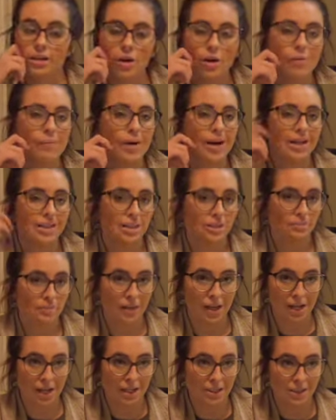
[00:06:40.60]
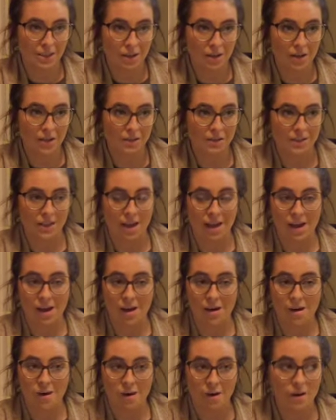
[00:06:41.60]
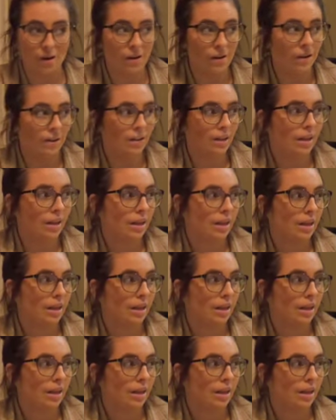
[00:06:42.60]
to go buy spaghetti sauce at all.